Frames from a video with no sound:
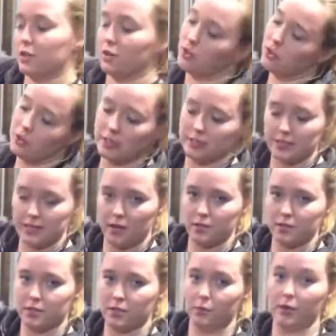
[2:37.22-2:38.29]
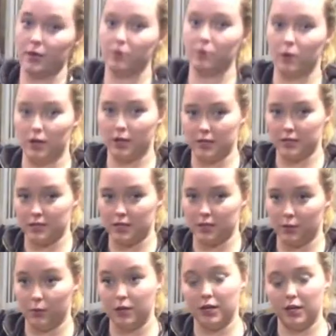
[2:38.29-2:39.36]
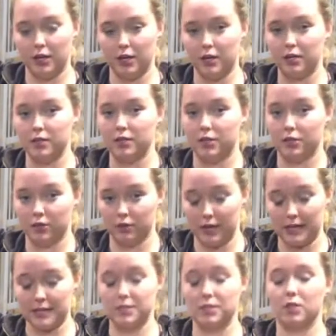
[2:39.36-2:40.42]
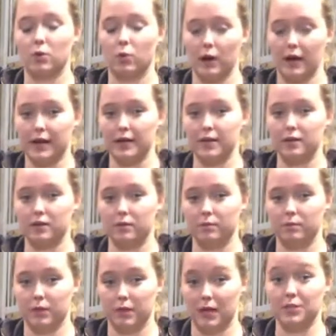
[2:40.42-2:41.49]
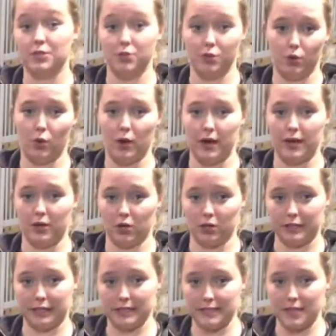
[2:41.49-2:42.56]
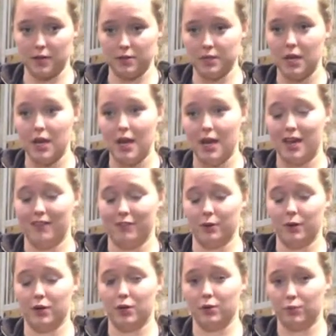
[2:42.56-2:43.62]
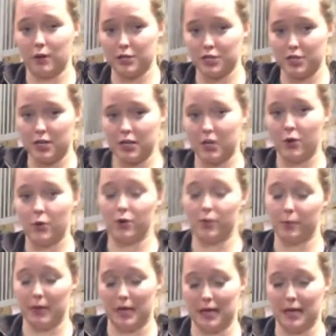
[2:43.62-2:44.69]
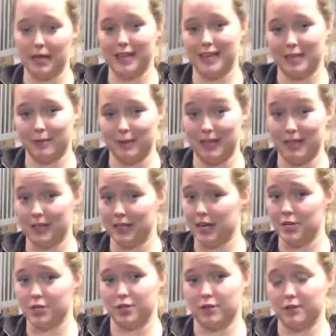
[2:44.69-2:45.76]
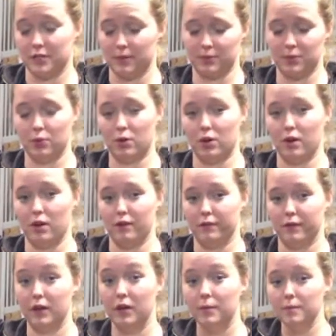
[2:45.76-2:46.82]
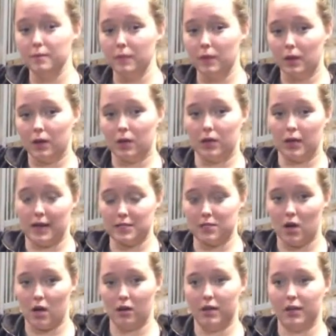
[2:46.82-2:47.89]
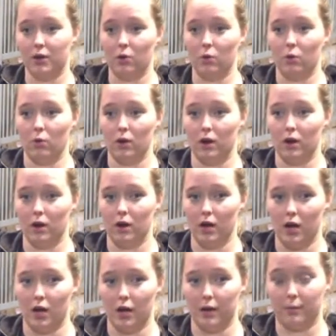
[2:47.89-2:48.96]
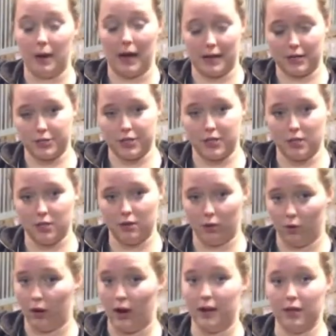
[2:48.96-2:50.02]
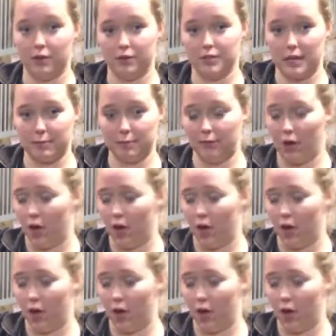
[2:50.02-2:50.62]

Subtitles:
gurgling sounds. What you want to hear nice, quiet, but not too quiet gurgling sounds. If you hear a rushing or a pinging, that can be an indication of some sort of gas colic or impaction or any other type of